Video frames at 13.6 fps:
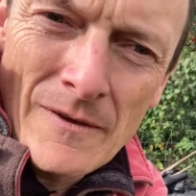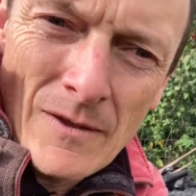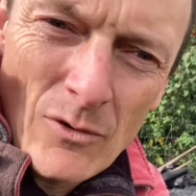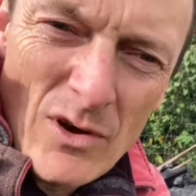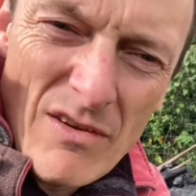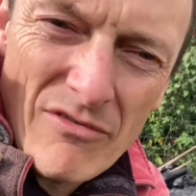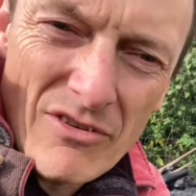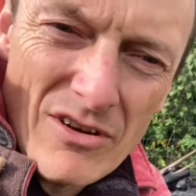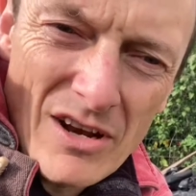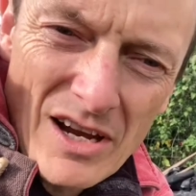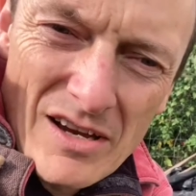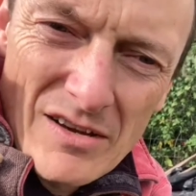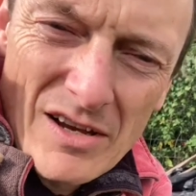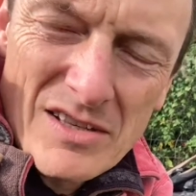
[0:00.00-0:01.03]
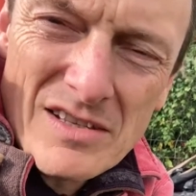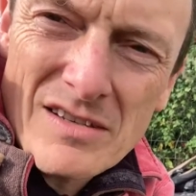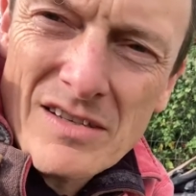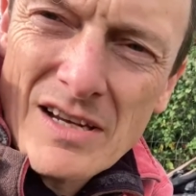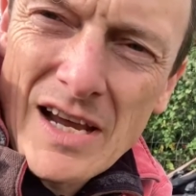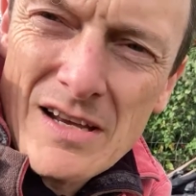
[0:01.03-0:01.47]
or even like
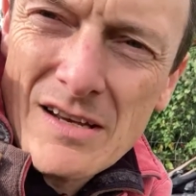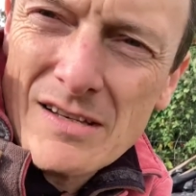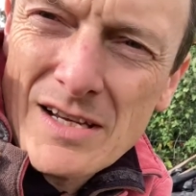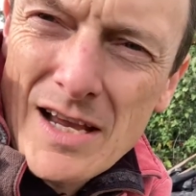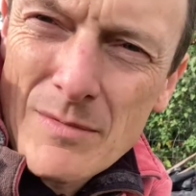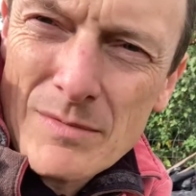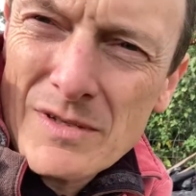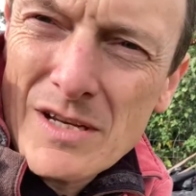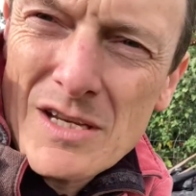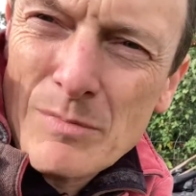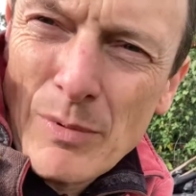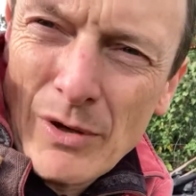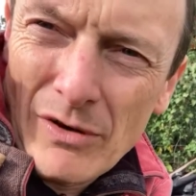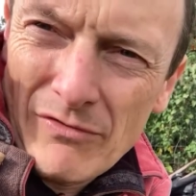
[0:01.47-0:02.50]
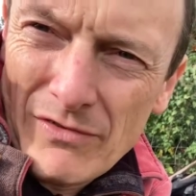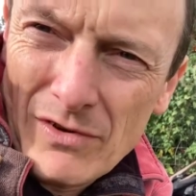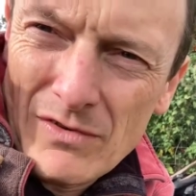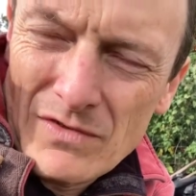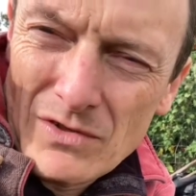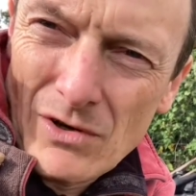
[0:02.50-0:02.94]
a
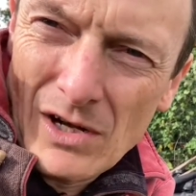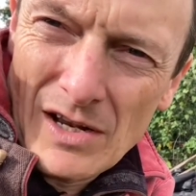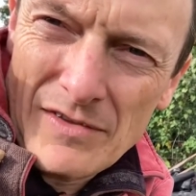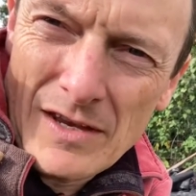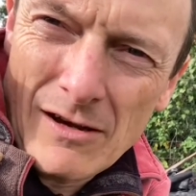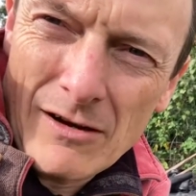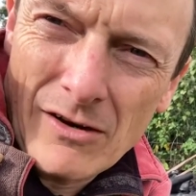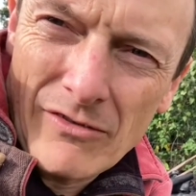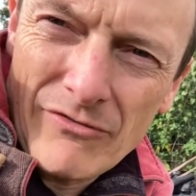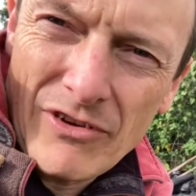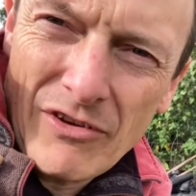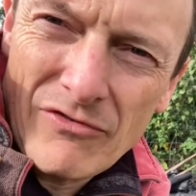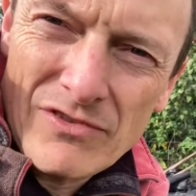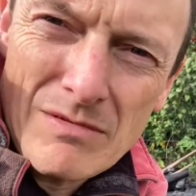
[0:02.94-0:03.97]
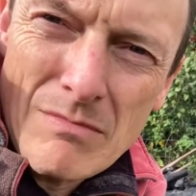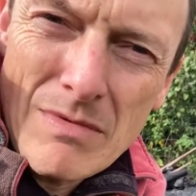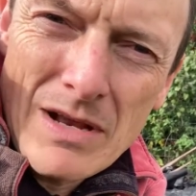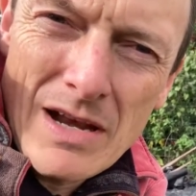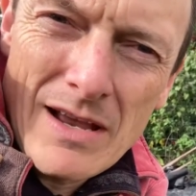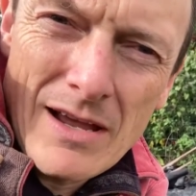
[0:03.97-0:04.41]
teaspoonful of soil, I think you've got 50
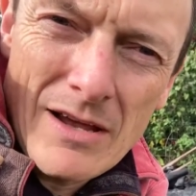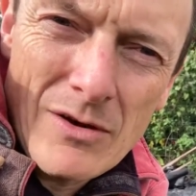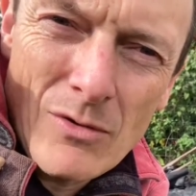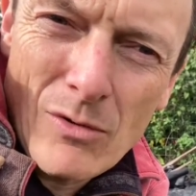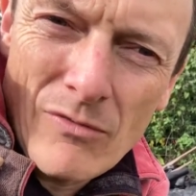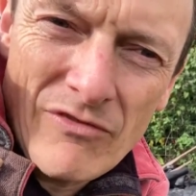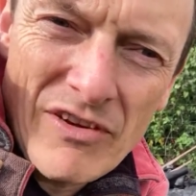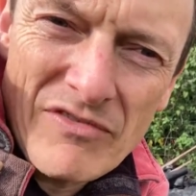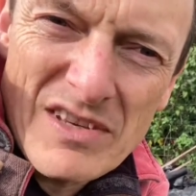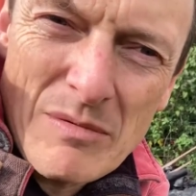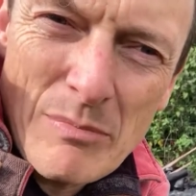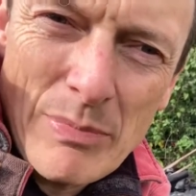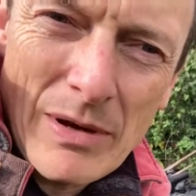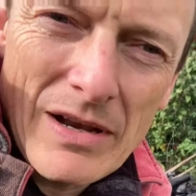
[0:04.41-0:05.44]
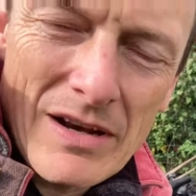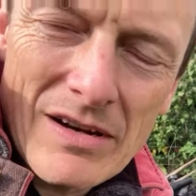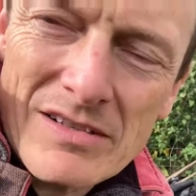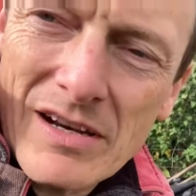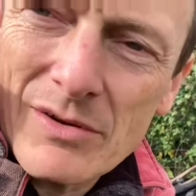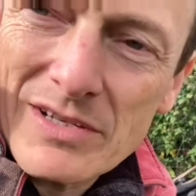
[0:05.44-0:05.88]
million or 50 billion,
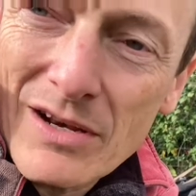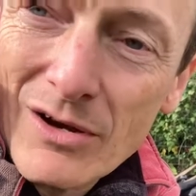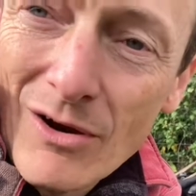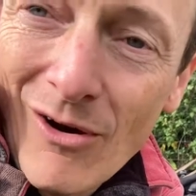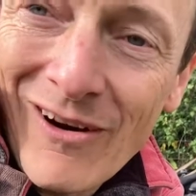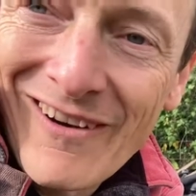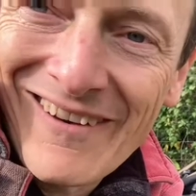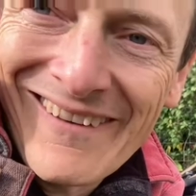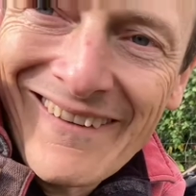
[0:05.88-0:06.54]
I don't know, it's a lot